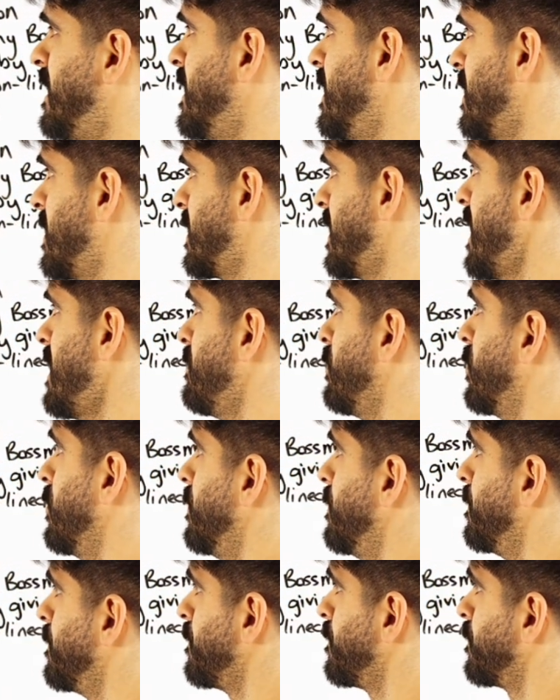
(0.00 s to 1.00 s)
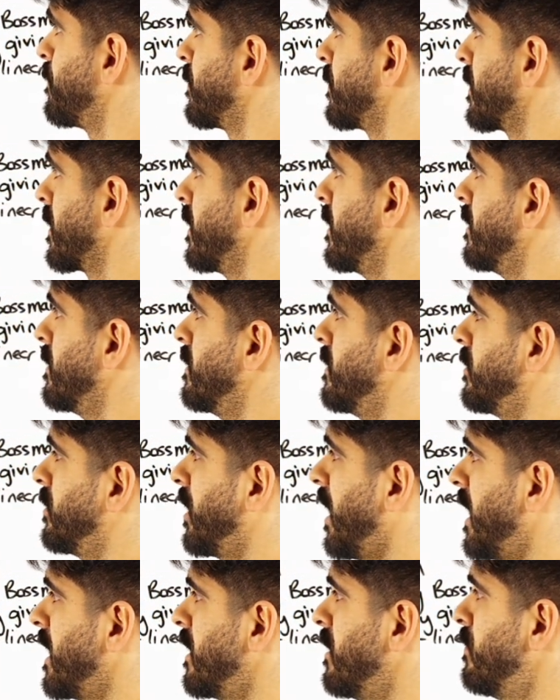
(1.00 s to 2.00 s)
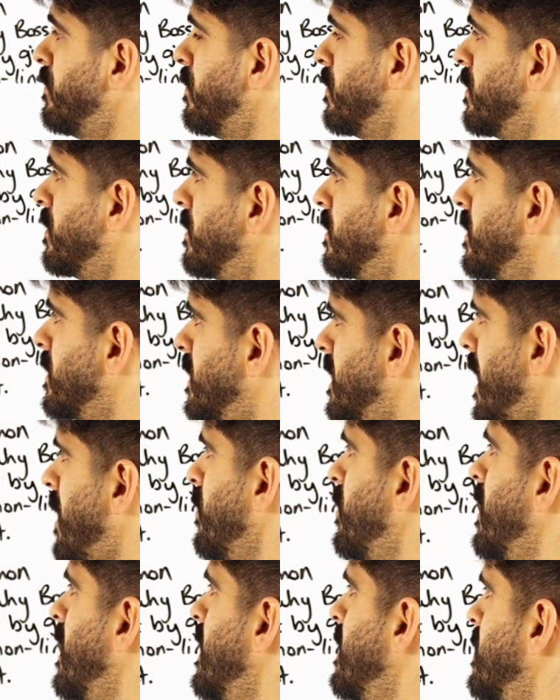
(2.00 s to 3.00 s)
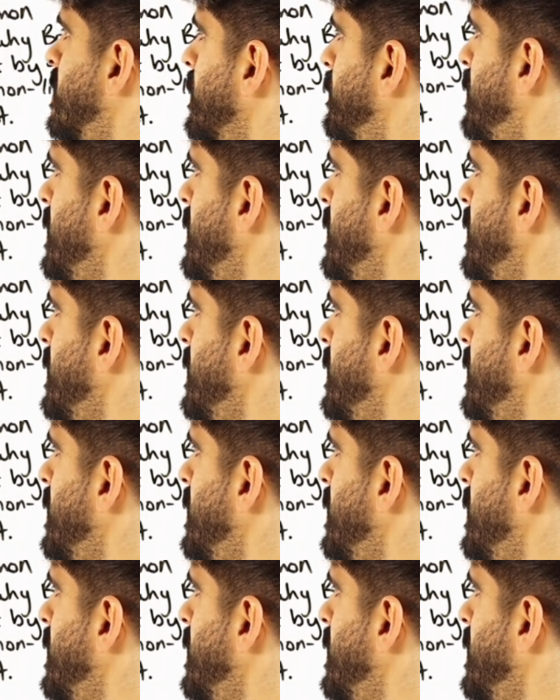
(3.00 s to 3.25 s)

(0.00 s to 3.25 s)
in this table. Dave calculates the